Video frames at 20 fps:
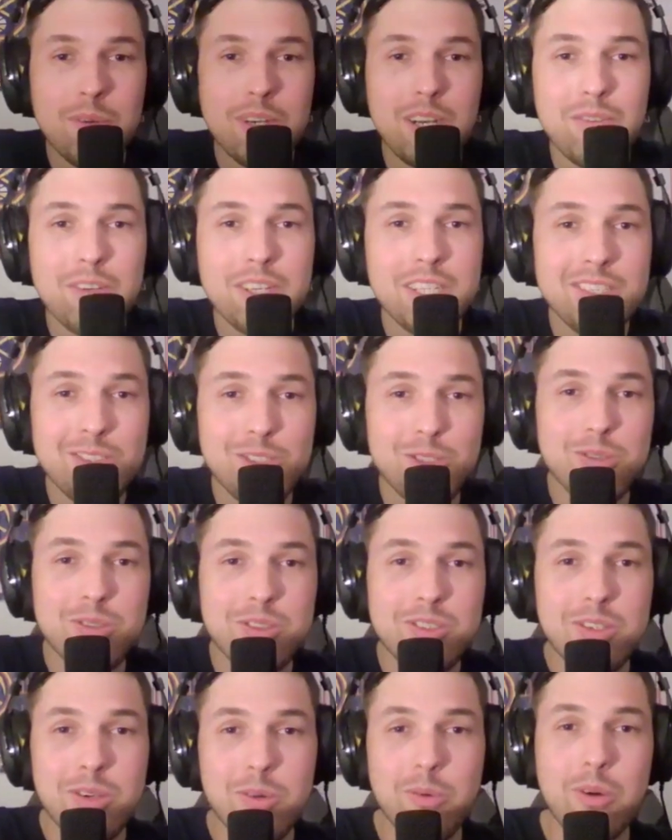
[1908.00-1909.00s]
whenever he
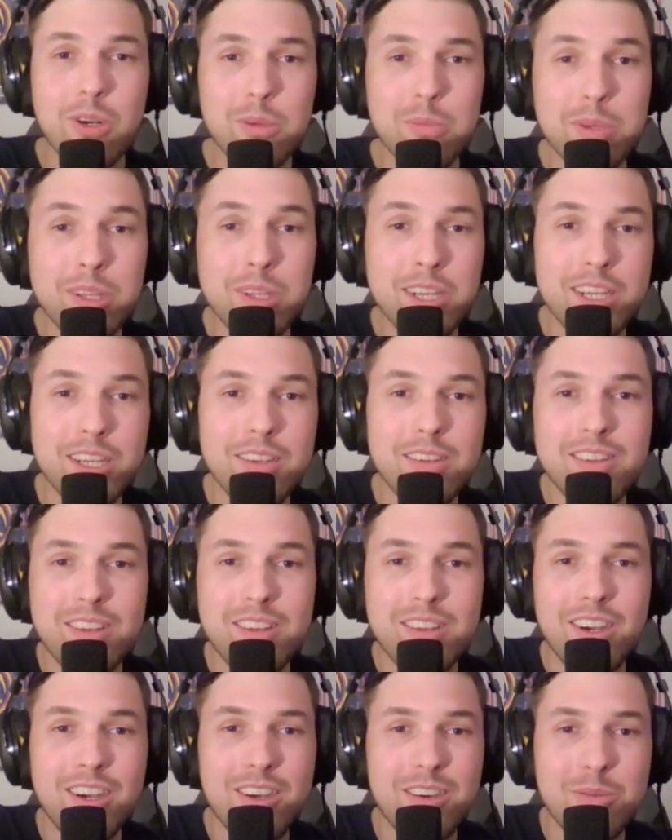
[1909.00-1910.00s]
chooses to want to play,
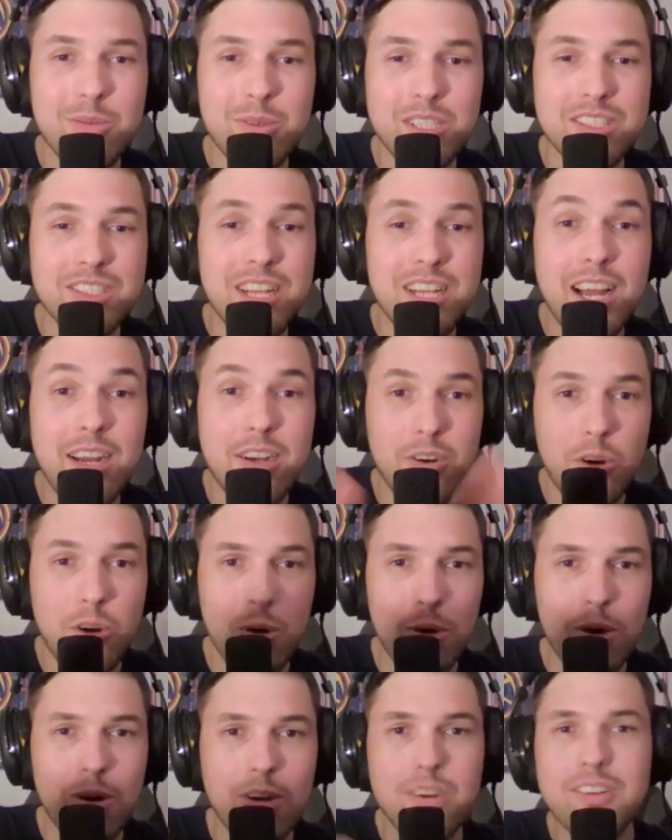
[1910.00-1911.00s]
when he's not
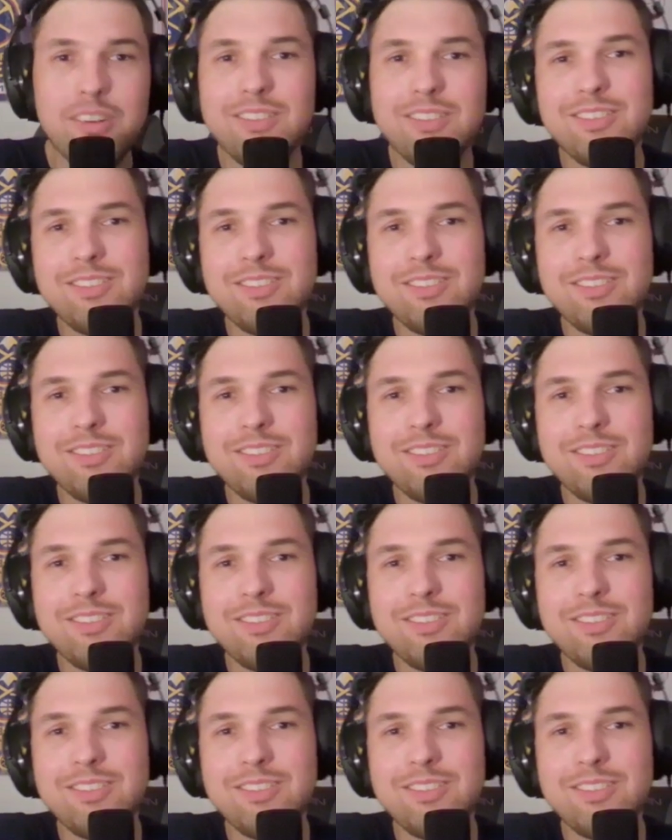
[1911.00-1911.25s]
hurt.